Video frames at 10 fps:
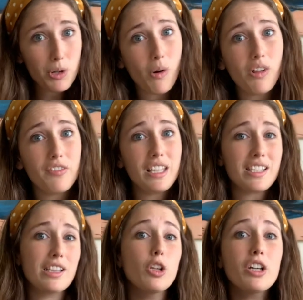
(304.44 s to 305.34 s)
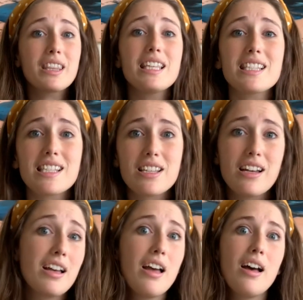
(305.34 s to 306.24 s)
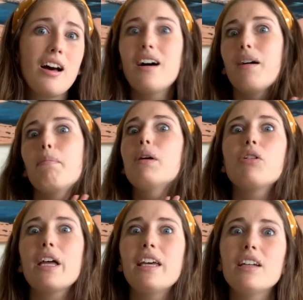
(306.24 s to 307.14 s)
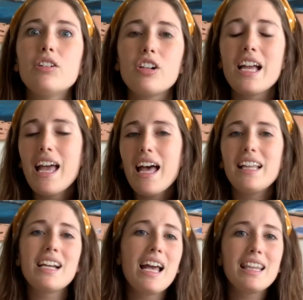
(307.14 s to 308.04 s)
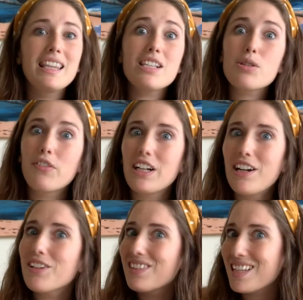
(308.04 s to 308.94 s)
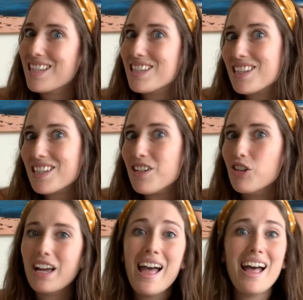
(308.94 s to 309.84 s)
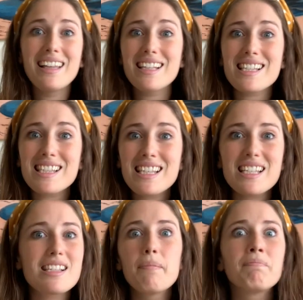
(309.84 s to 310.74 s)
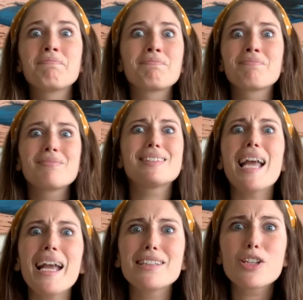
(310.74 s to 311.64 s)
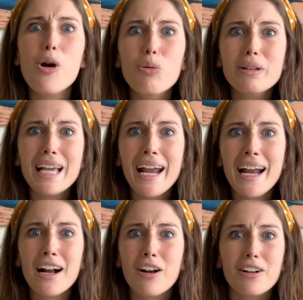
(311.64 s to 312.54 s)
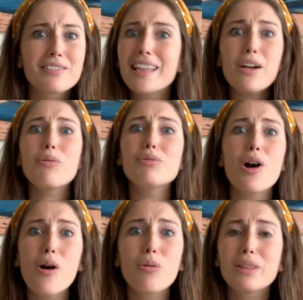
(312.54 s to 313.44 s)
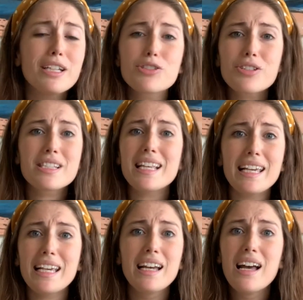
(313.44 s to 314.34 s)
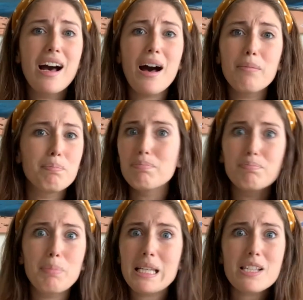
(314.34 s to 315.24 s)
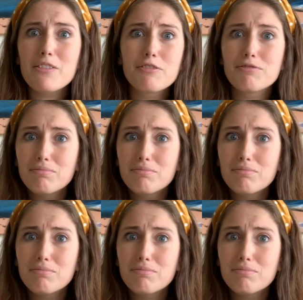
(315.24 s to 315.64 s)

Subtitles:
you all of this. And look, this is a mill hill and this over here, this is a silk and this is this. They don't care. They don't know. They just see a piece of